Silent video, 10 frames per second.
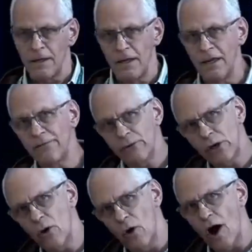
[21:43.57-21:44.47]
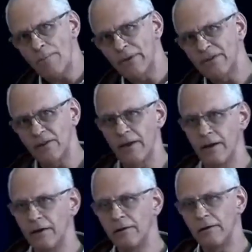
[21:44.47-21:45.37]
If we go up a
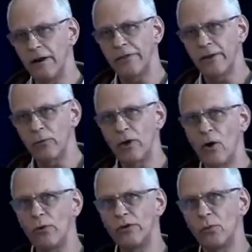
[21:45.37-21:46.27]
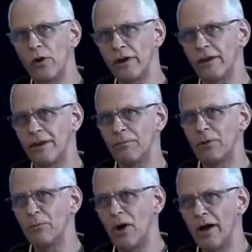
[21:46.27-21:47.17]
scale, I think we always want to keep
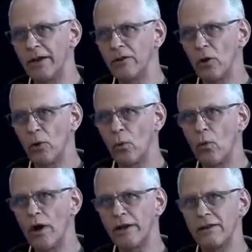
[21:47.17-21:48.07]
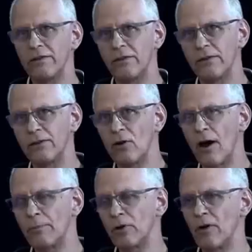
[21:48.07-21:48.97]
in mind what is the
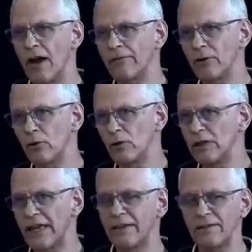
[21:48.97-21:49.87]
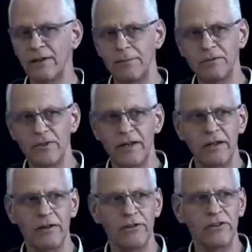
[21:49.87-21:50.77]
topographic or landscape
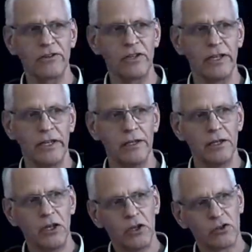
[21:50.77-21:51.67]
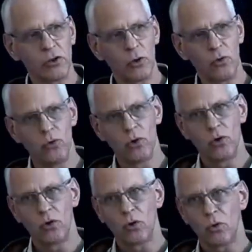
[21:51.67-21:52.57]
setting of our city. So
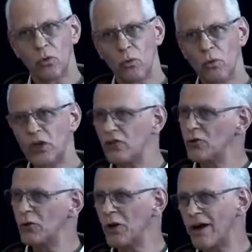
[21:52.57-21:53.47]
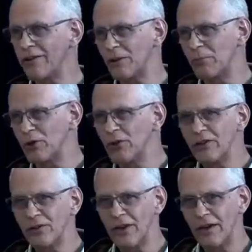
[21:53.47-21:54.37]
we can do a lot at the building
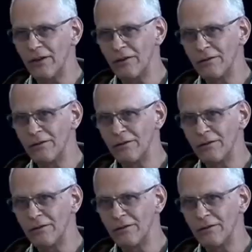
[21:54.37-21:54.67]
scale,